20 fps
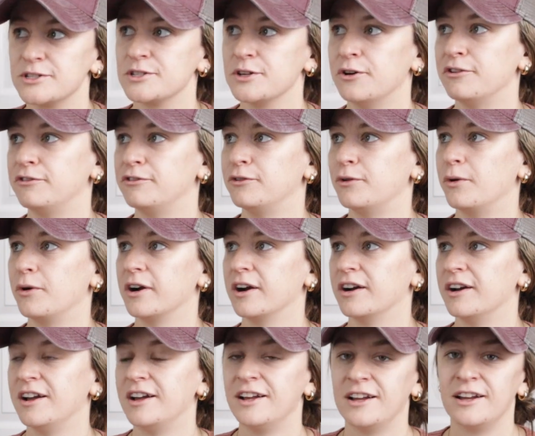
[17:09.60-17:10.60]
so
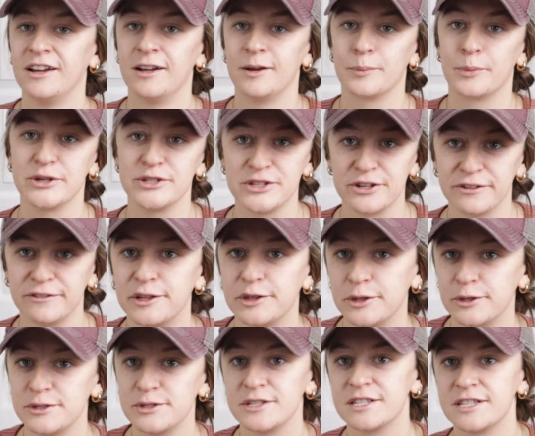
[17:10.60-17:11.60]
for preserving
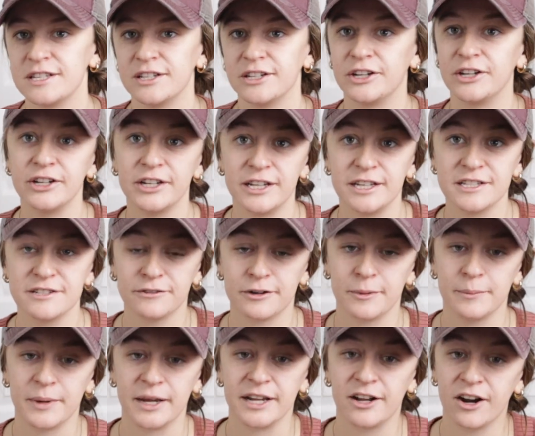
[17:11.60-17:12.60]
those goodies
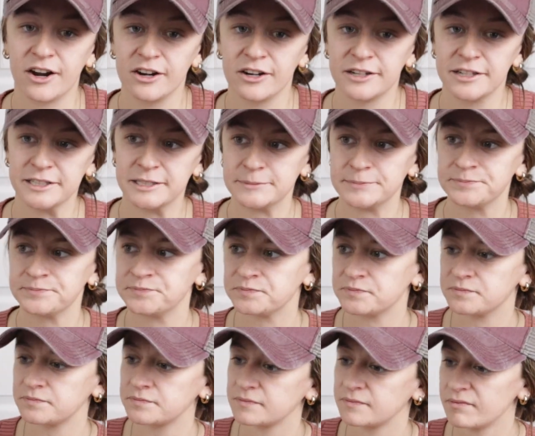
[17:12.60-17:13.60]
from my garden.
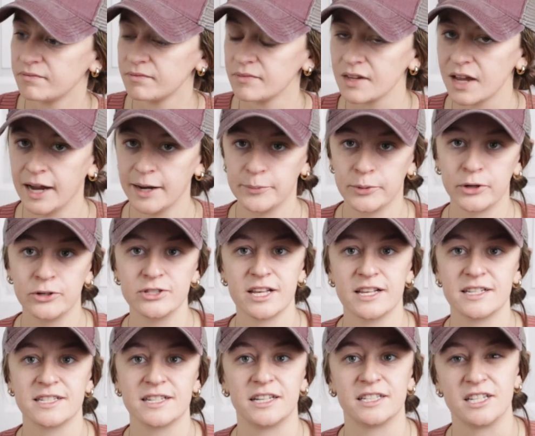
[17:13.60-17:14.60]
I
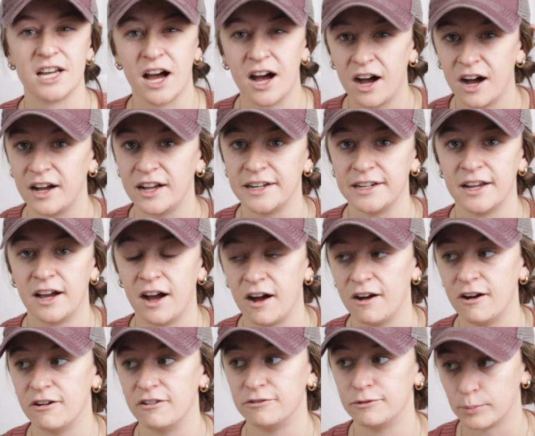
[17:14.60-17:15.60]
processed a ton
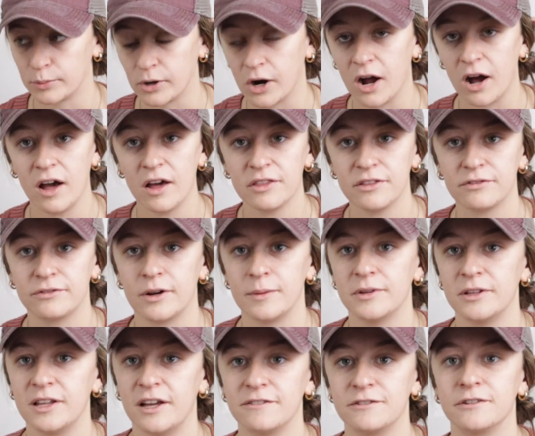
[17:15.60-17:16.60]
of broth from
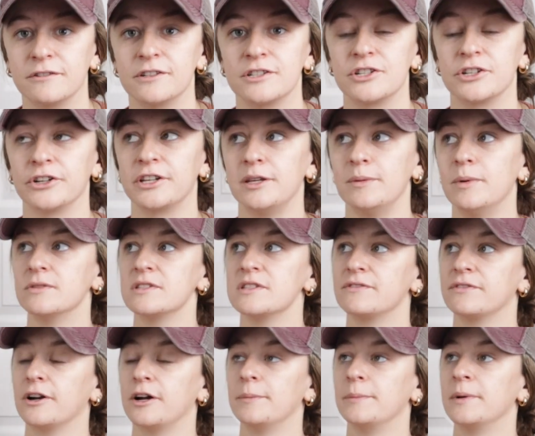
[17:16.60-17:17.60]
the leftover turkey bones
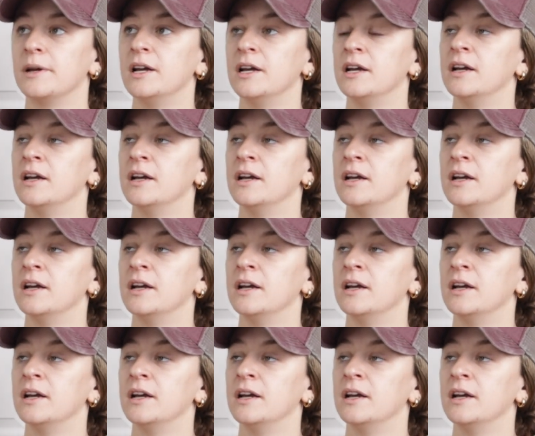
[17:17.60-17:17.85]
from